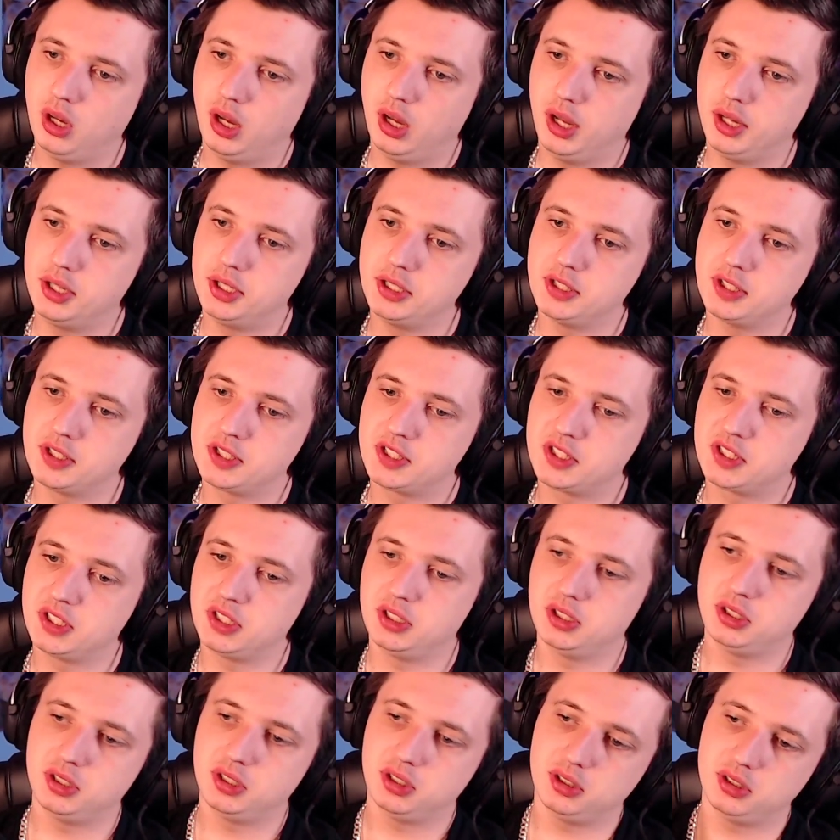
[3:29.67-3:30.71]
I
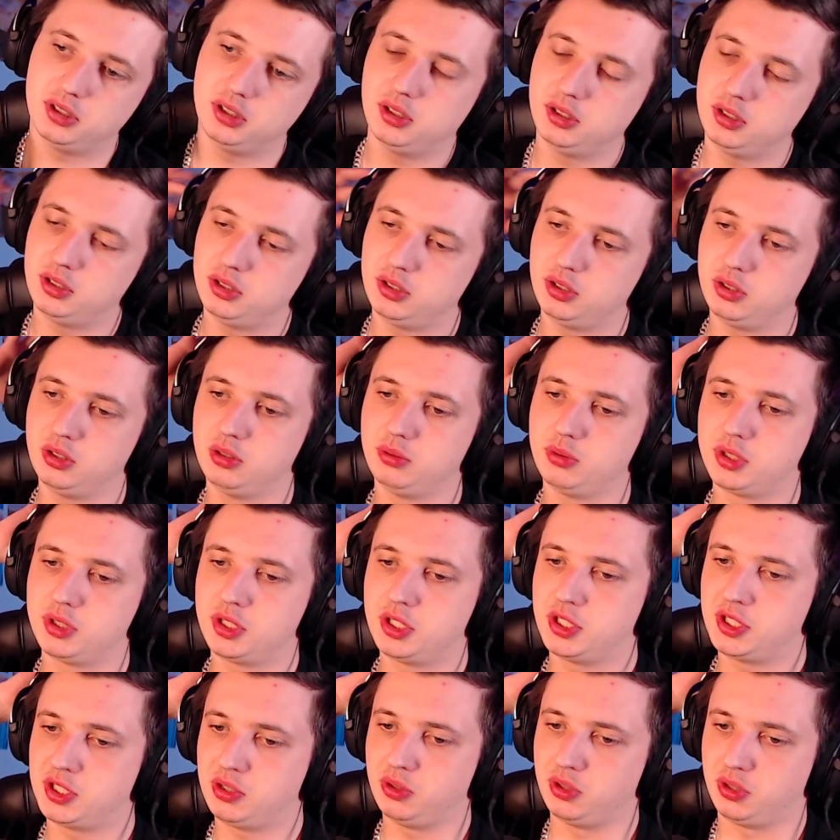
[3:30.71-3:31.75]
still don't know what
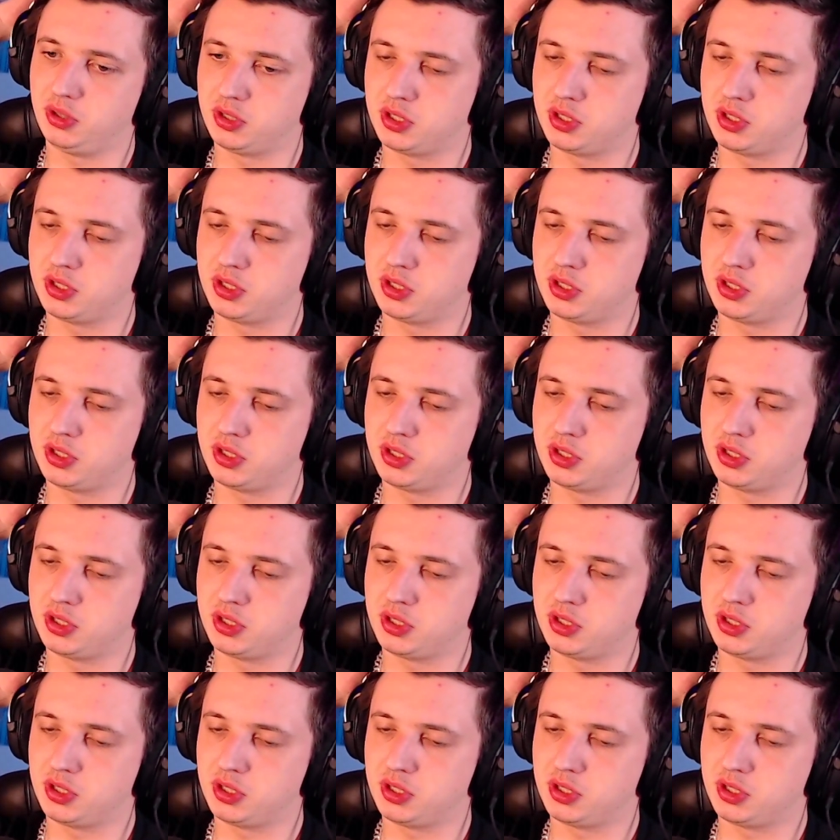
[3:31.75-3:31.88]
she's doing.